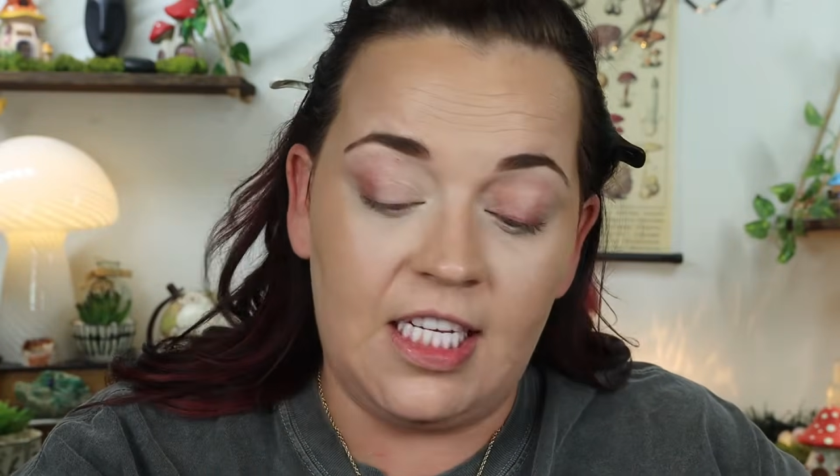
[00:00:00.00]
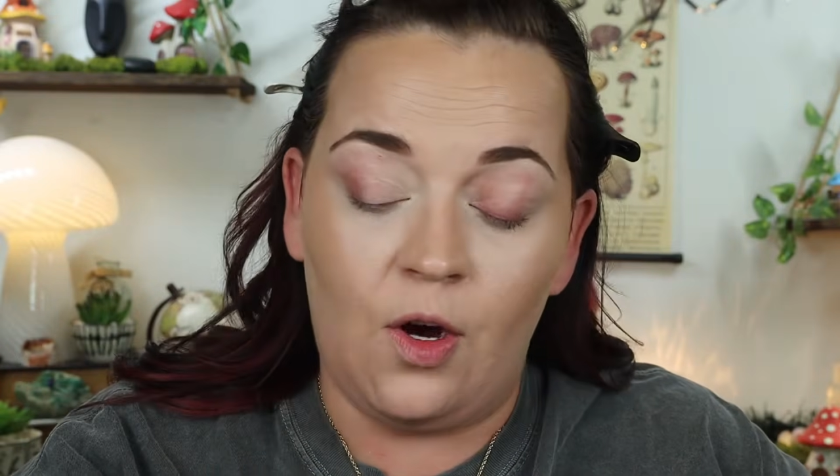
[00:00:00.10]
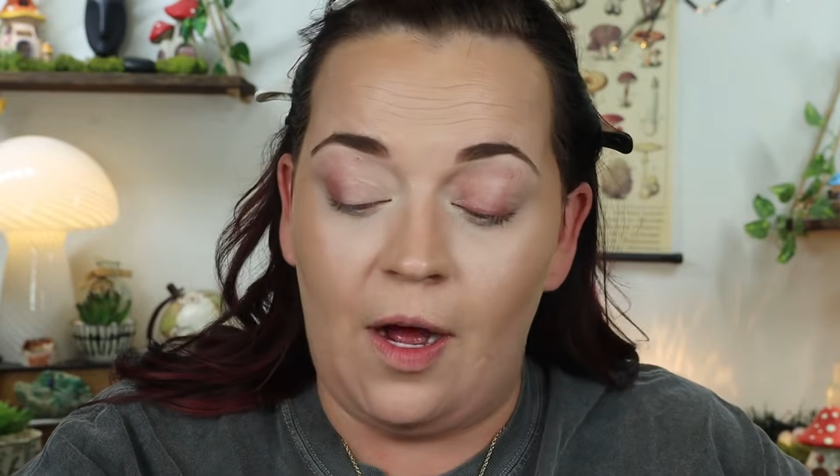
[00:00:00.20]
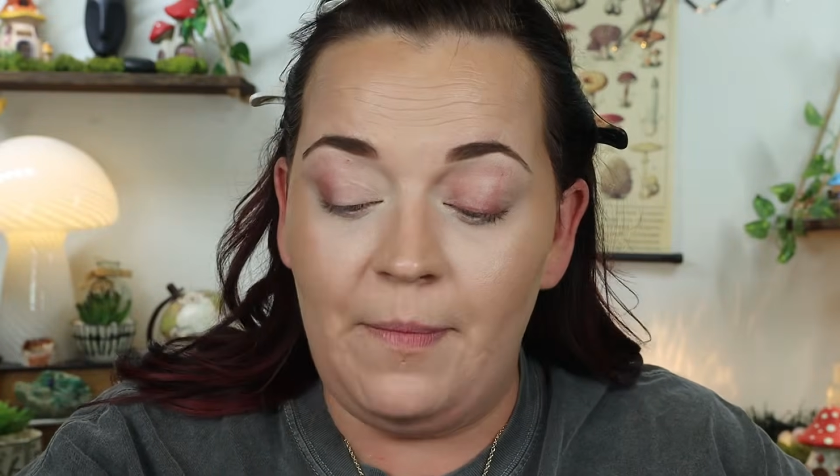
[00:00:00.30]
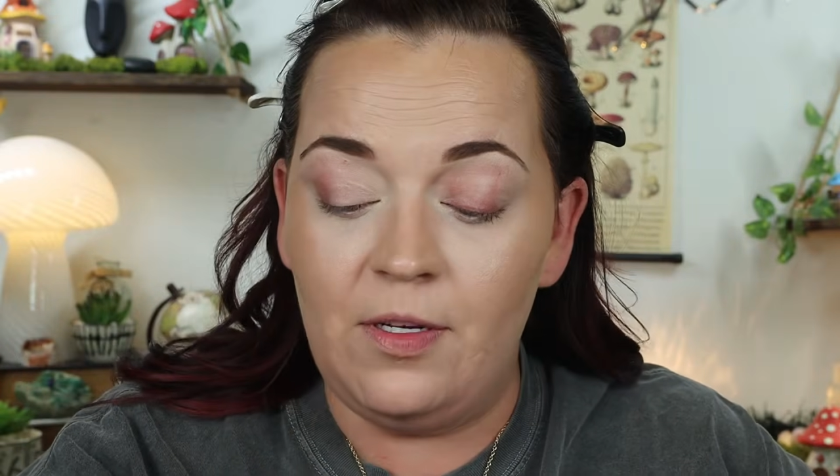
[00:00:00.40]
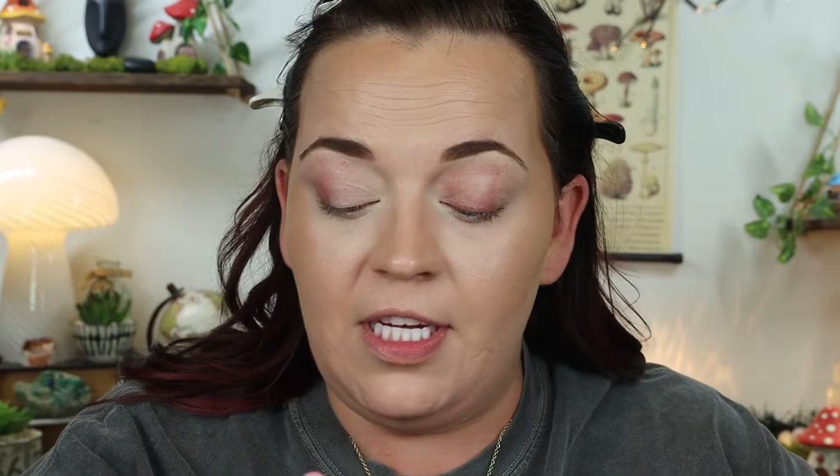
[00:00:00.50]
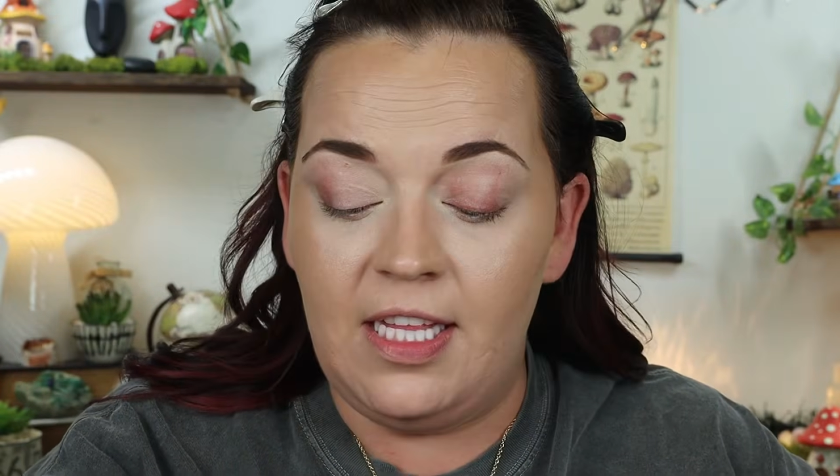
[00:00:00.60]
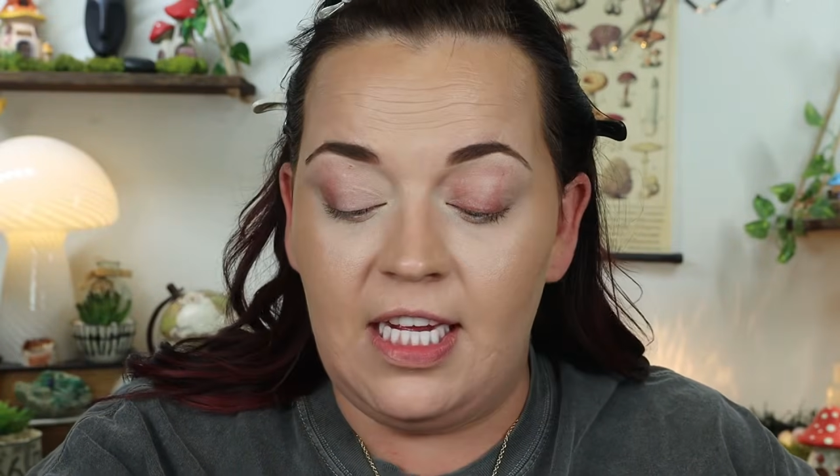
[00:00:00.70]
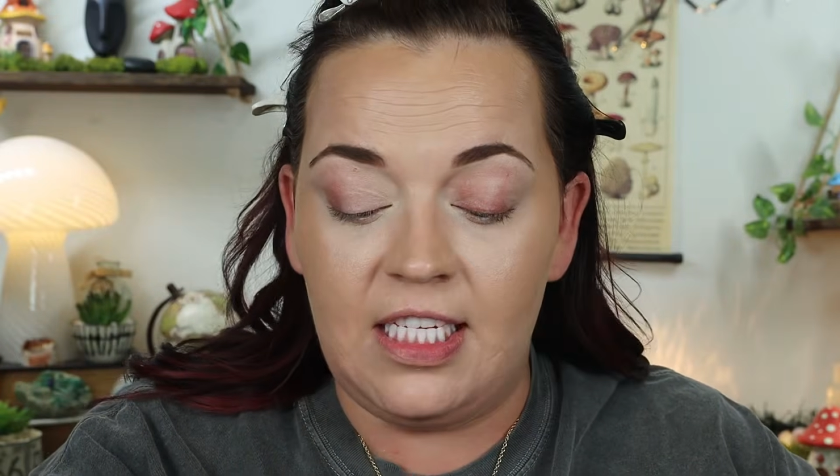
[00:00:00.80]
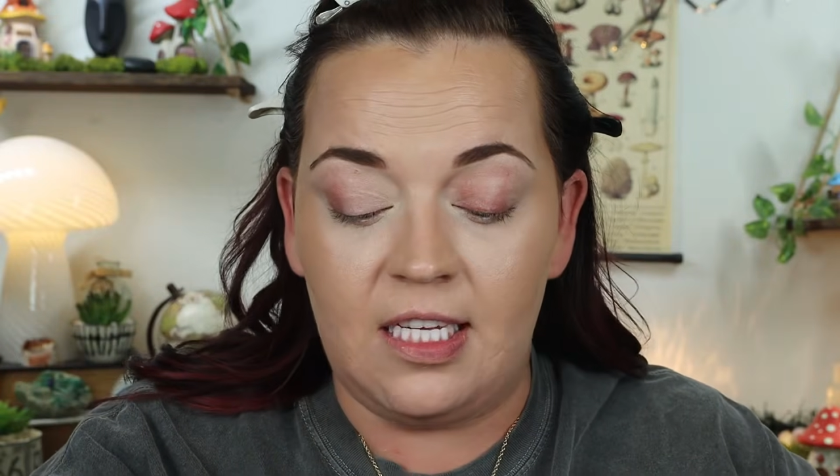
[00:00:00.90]
So I'm
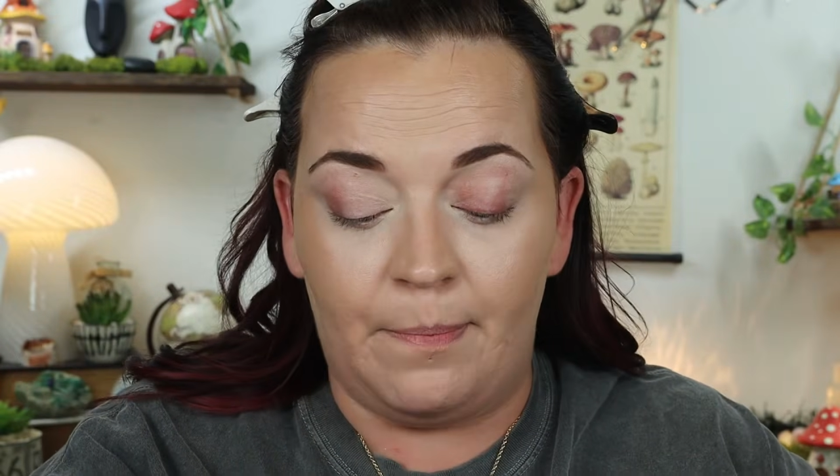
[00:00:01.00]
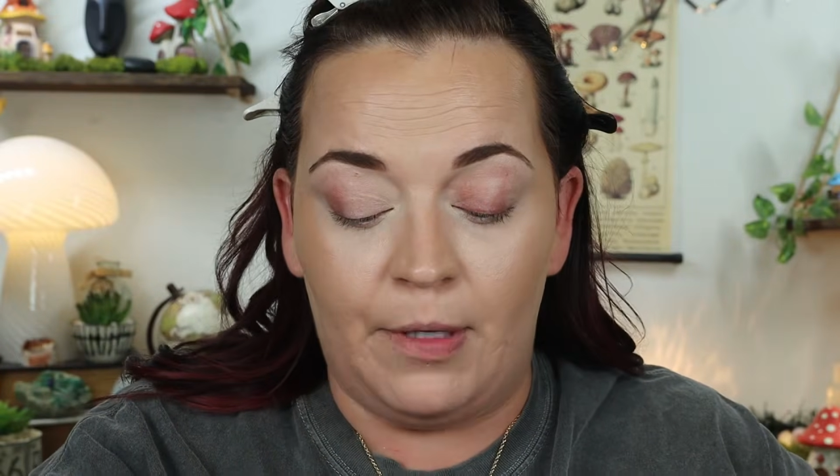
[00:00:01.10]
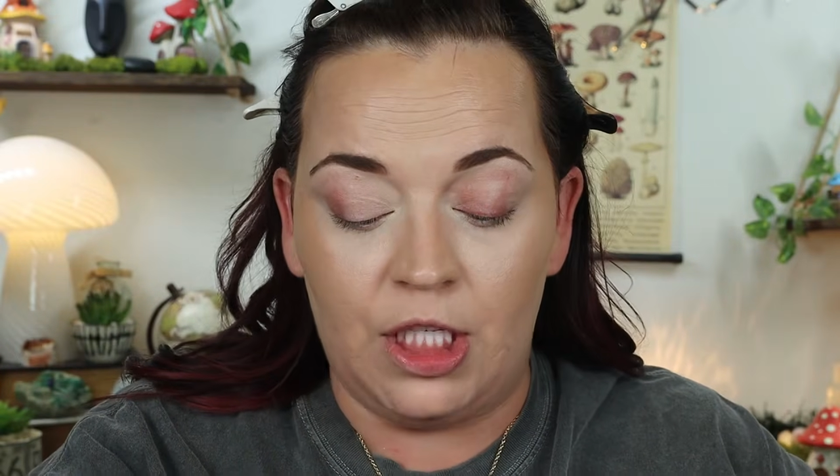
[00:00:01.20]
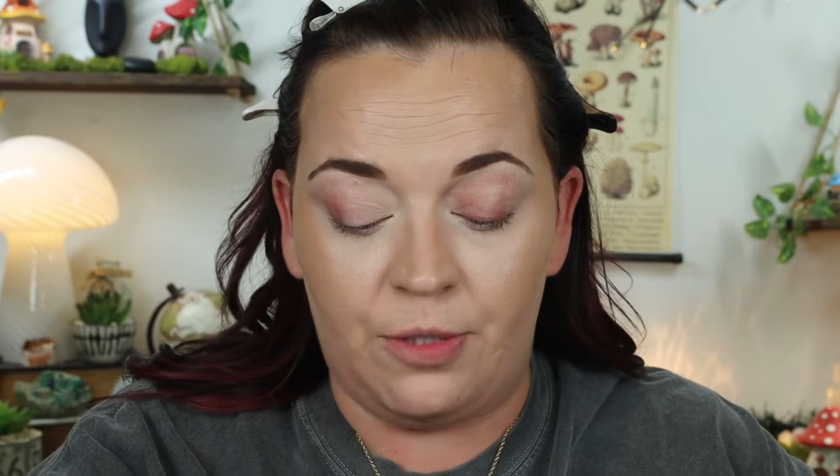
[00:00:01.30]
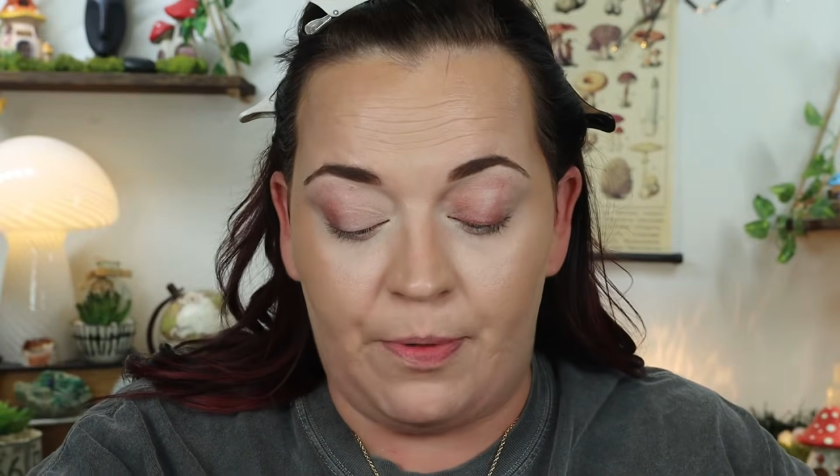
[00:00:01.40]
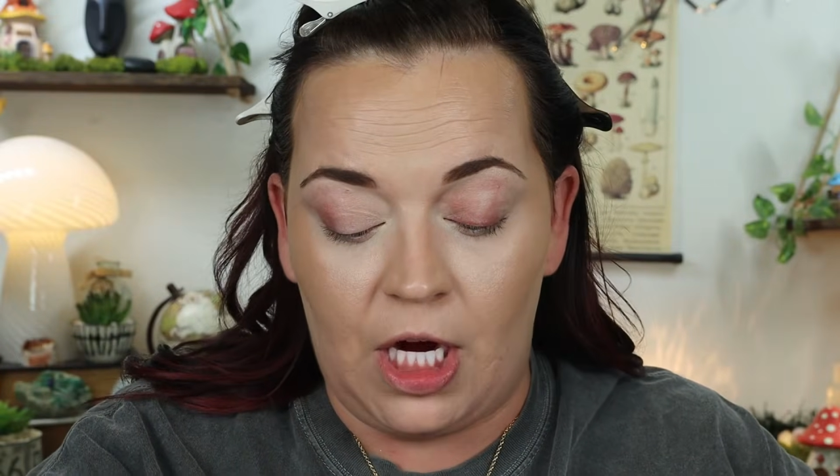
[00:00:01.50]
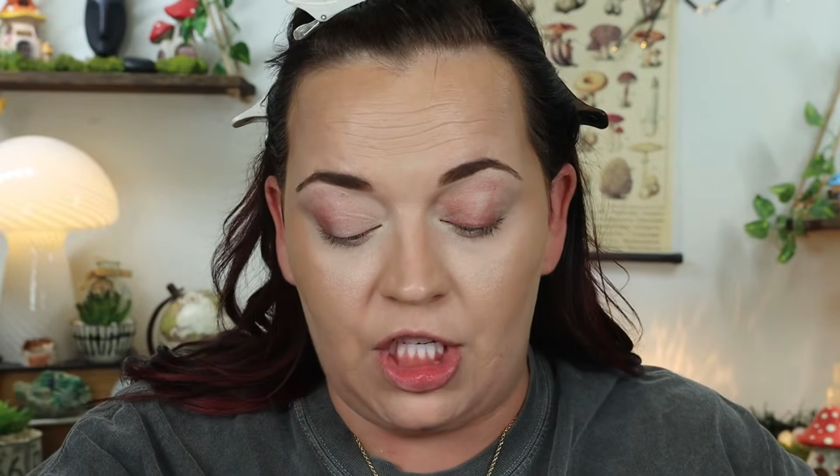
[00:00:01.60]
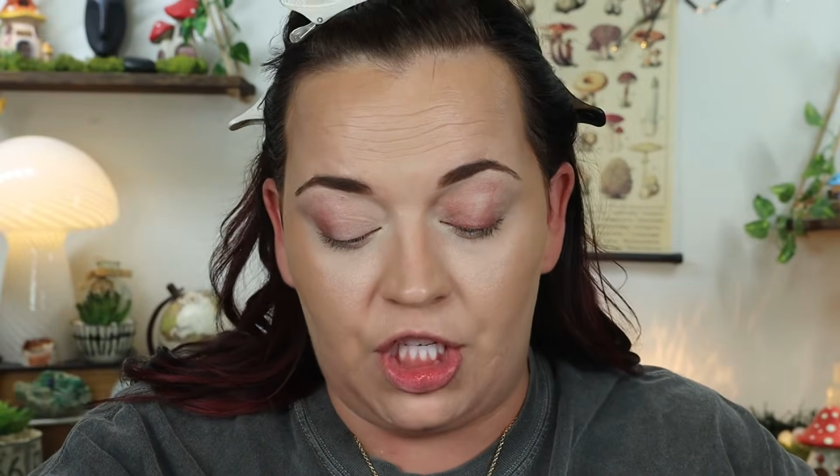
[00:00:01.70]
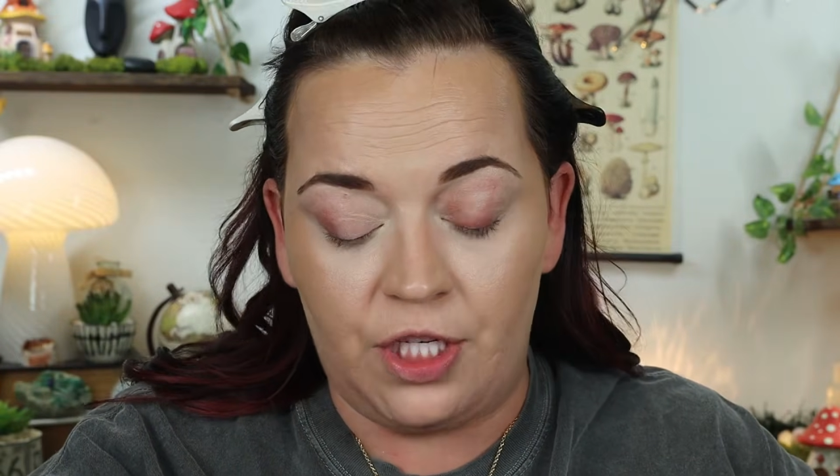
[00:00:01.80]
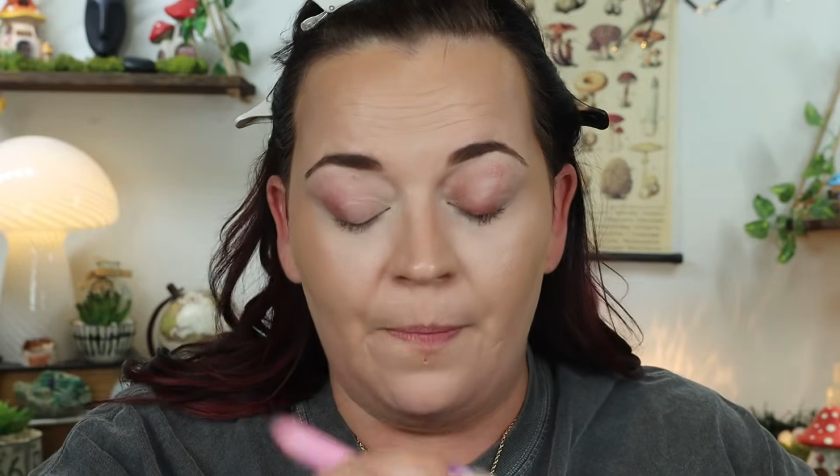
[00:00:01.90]
using this blush
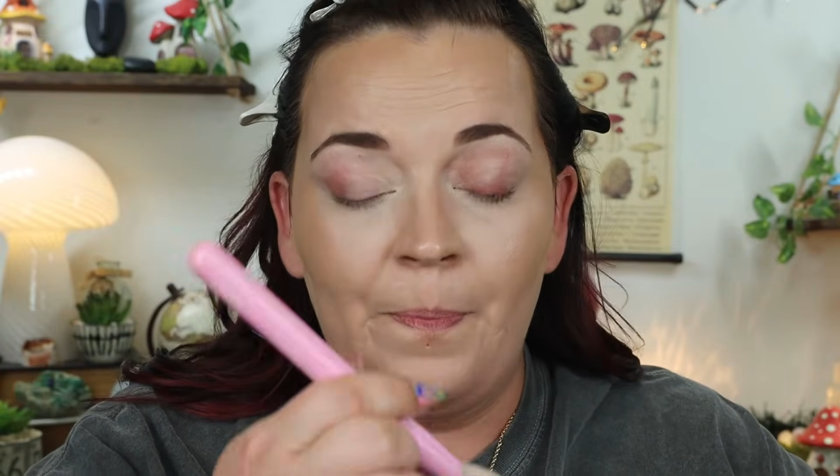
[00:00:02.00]
brush.